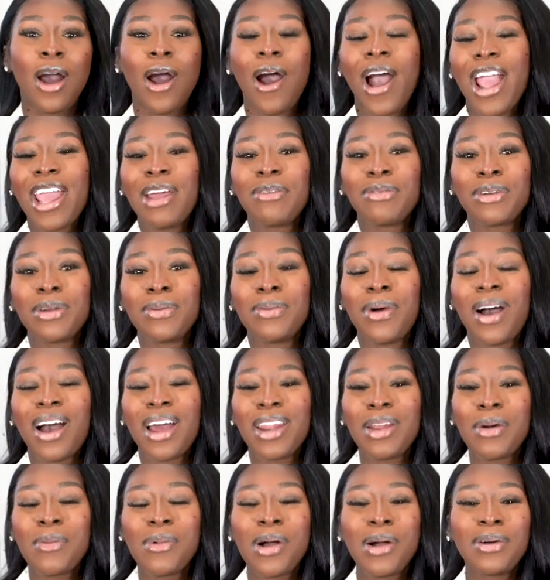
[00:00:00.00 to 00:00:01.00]
Hi
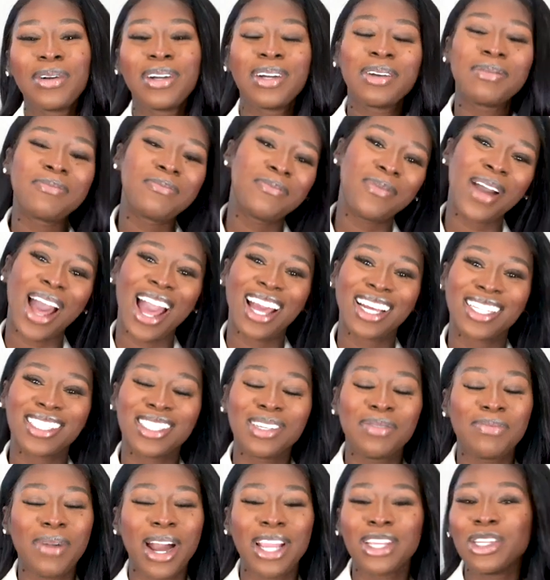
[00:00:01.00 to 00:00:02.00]
everyone, welcome back
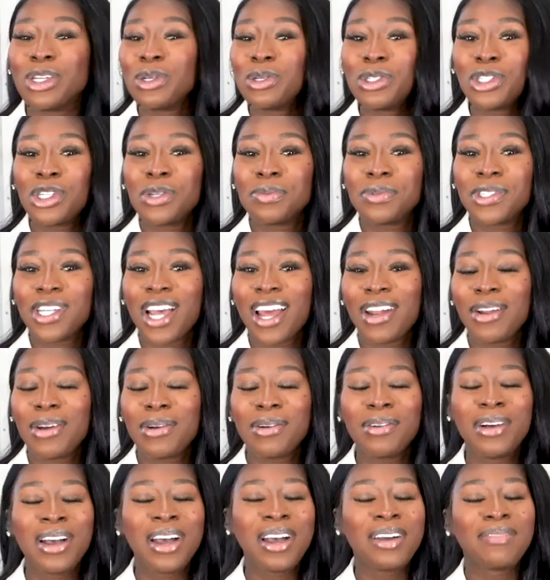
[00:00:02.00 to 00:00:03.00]
to my YouTube
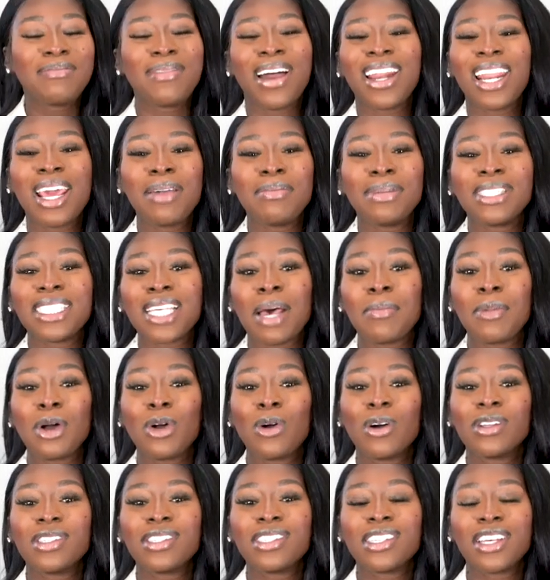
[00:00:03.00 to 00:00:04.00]
channel. My name is
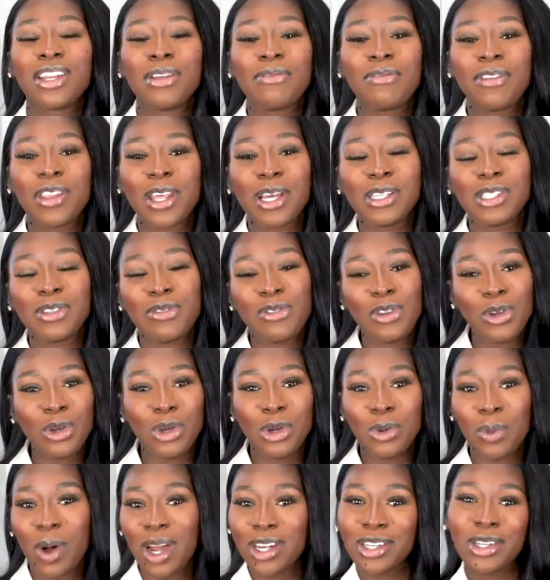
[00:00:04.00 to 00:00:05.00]
Emma Godson, and for those of you
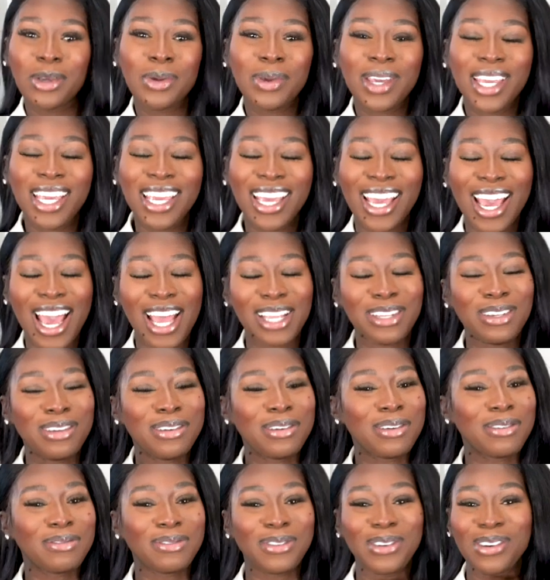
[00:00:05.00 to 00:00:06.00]
who are new here and
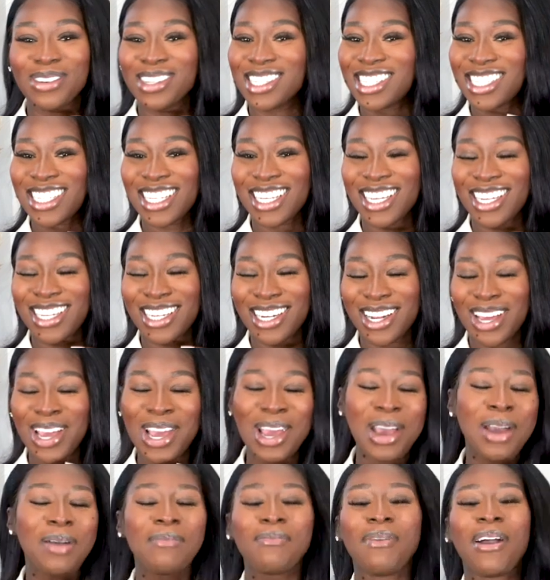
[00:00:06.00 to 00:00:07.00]
you have not seen
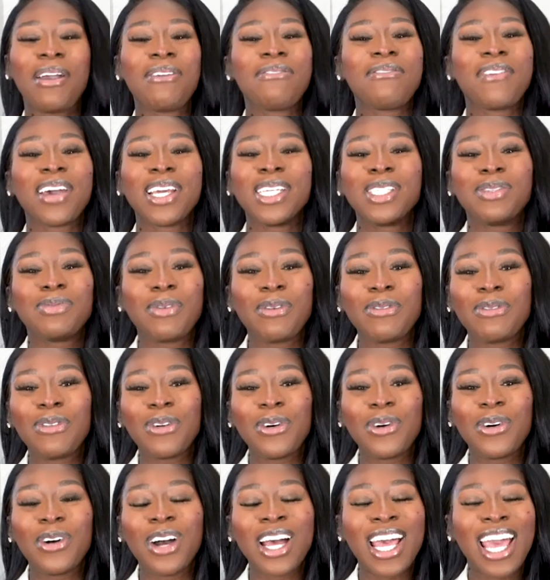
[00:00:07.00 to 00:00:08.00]
my face
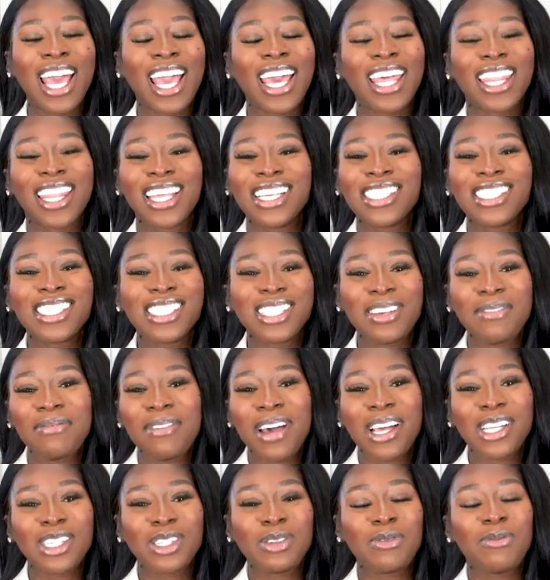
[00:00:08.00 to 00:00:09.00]
before, now this is a
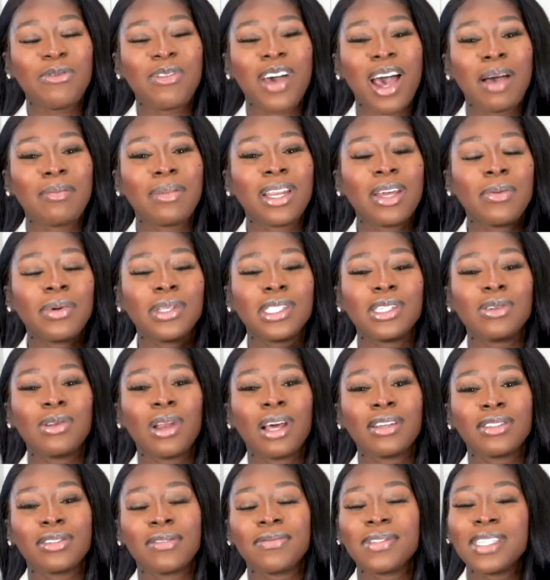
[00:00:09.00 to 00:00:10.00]
fashion family. We do
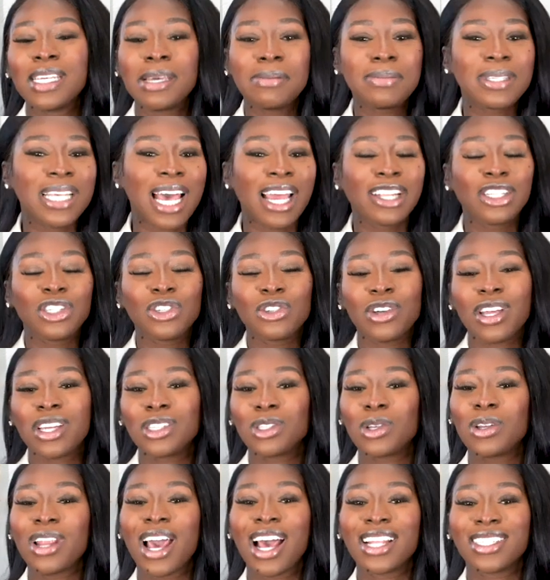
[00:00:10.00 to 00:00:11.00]
loads of tips and
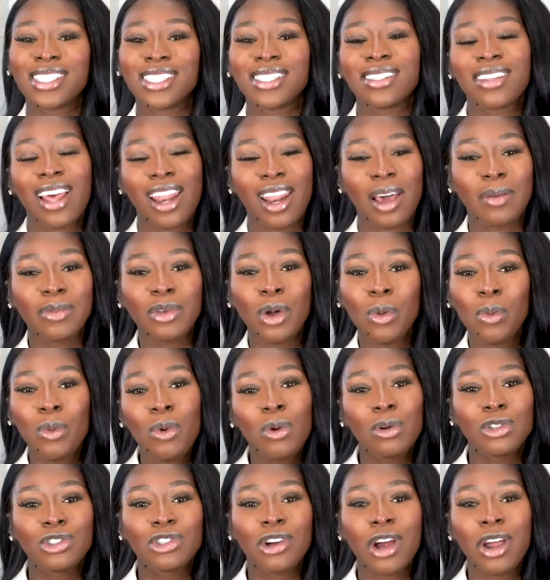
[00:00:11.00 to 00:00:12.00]
tricks on how to style up your
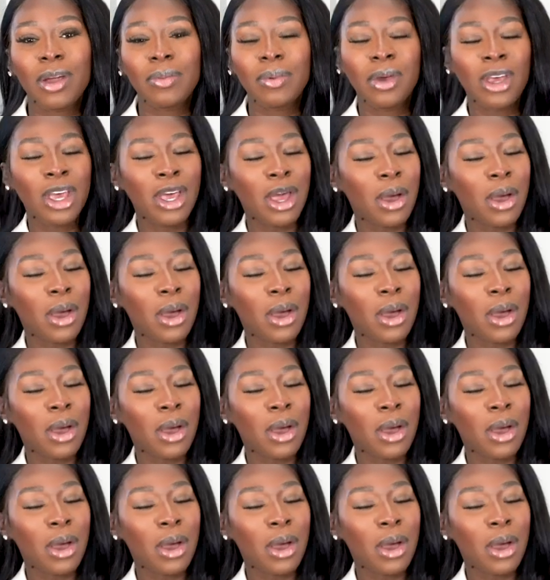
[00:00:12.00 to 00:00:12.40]
wardrobe.